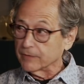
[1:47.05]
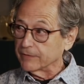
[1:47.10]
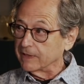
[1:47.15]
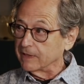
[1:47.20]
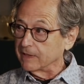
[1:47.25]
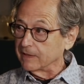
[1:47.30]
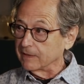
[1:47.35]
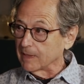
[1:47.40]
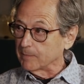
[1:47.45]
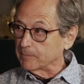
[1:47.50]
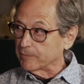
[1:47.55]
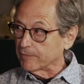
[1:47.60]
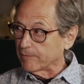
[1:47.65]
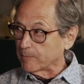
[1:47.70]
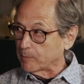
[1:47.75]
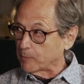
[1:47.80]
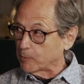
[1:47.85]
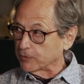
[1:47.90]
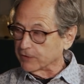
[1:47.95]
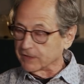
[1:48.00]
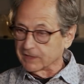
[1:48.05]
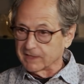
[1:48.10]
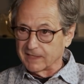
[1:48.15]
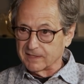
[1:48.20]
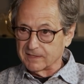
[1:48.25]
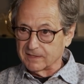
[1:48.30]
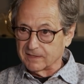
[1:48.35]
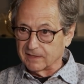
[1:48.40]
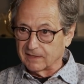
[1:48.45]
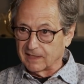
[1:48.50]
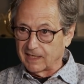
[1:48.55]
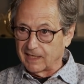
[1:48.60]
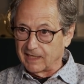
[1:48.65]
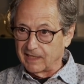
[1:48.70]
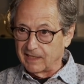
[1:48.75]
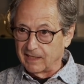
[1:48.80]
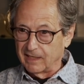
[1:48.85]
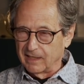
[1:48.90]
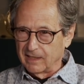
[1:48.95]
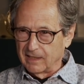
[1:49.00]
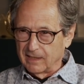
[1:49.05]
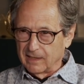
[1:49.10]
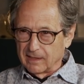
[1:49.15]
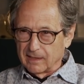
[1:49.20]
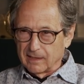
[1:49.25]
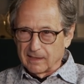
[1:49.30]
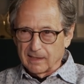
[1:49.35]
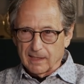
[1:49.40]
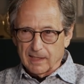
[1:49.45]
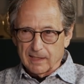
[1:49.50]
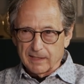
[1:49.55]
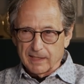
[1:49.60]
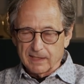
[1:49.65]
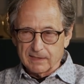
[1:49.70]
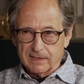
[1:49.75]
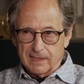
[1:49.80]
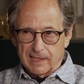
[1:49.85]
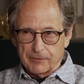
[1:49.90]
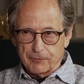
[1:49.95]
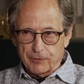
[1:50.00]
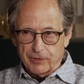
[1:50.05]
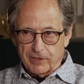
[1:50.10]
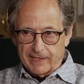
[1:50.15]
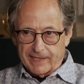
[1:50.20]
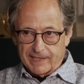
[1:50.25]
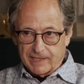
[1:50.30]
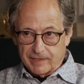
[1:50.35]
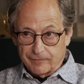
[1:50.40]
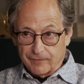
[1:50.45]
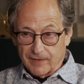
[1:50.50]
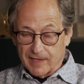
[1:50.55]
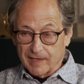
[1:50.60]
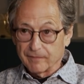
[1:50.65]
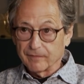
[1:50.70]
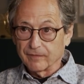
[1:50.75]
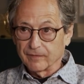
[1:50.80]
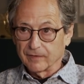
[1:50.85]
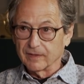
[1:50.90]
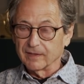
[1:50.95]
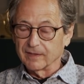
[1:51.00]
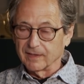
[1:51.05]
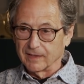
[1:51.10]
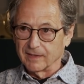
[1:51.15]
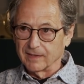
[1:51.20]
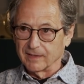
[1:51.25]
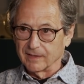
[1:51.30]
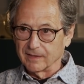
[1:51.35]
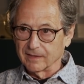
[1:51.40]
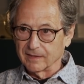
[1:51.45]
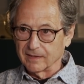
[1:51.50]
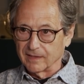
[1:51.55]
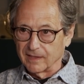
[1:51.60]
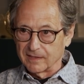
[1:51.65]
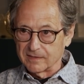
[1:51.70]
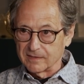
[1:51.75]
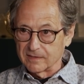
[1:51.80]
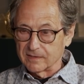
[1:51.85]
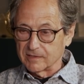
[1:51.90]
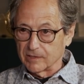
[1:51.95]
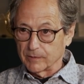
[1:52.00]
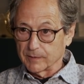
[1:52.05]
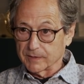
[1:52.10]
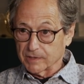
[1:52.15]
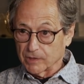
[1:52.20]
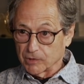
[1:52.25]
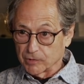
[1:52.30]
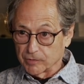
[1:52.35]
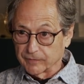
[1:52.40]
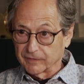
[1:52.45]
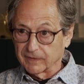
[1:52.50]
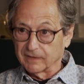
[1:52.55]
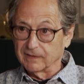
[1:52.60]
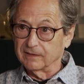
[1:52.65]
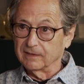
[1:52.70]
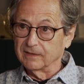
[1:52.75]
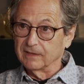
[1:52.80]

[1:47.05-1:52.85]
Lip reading: The number of reported deaths today, I think, is 185,000, so it's over.